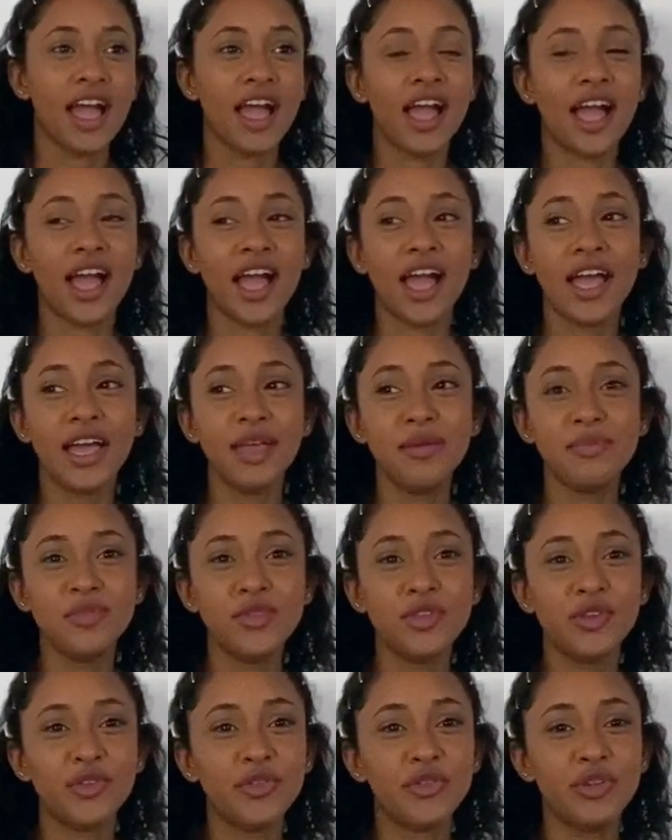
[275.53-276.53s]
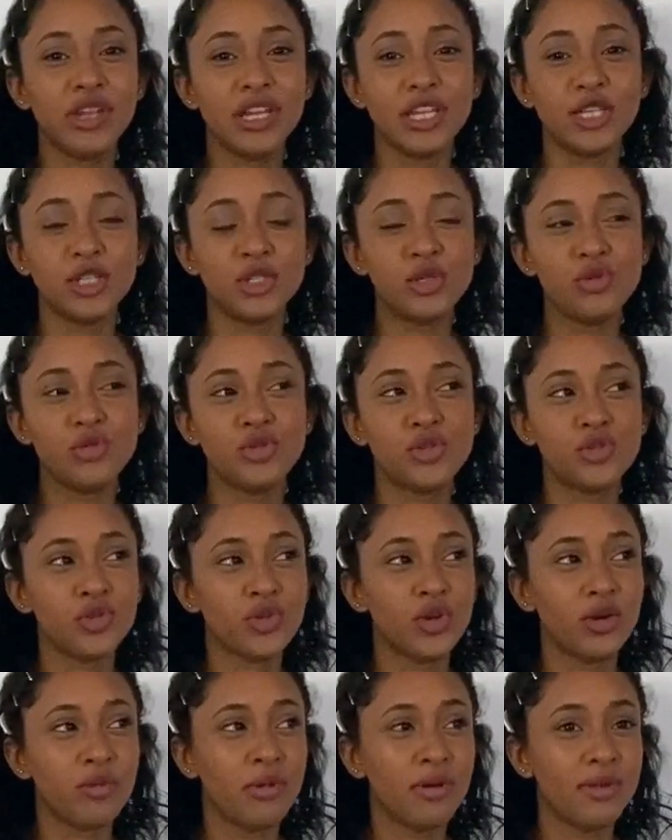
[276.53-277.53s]
I'm not really too
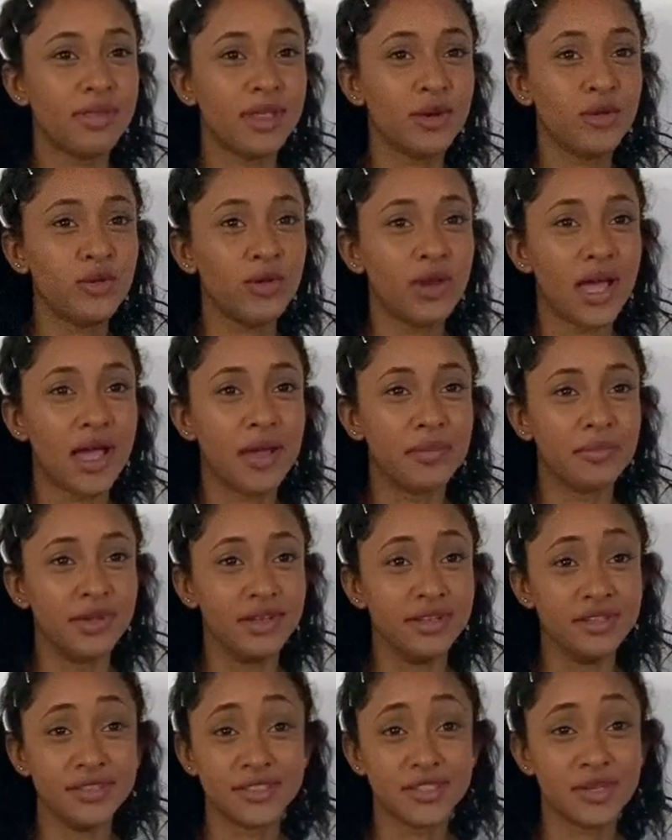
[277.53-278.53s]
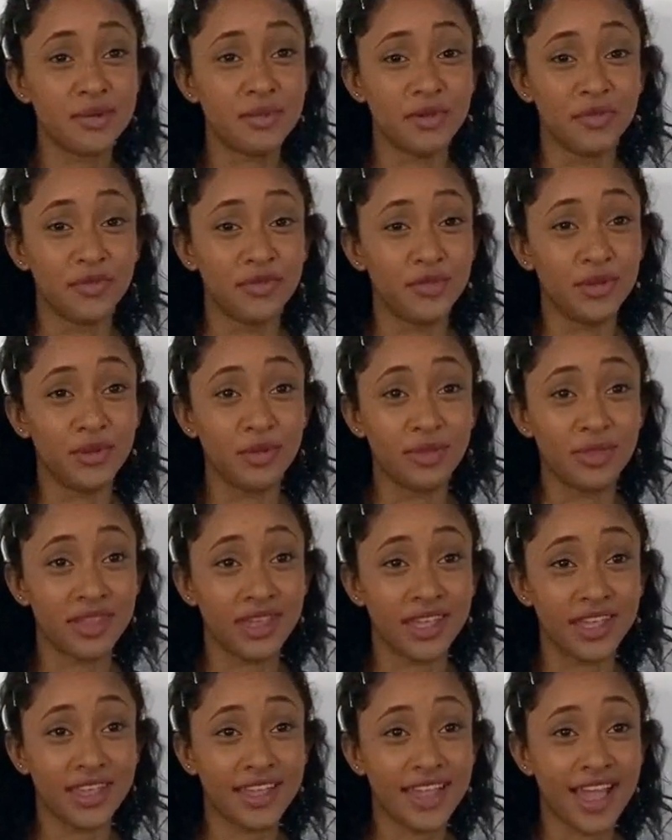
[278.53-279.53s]
sure about that whole ambulance coming for you
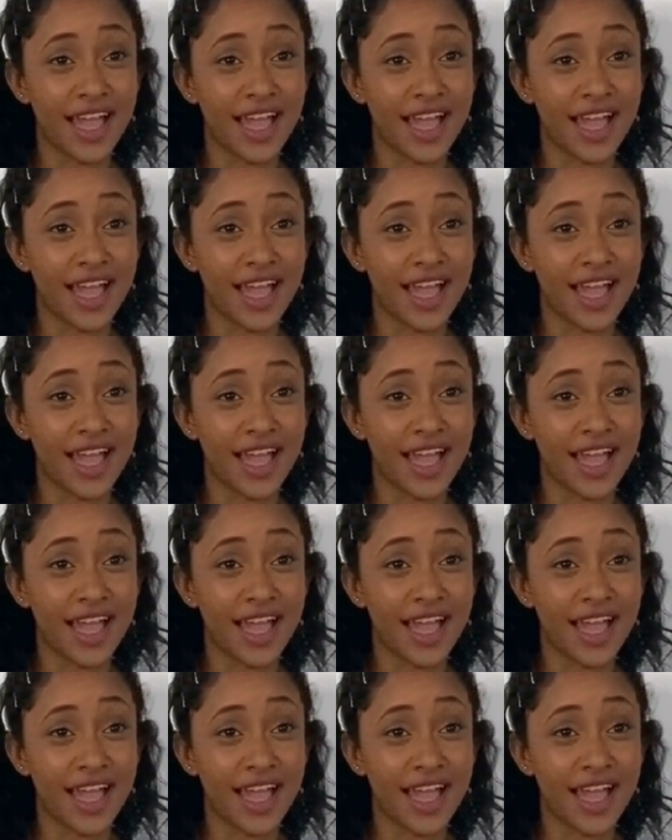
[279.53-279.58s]
thing.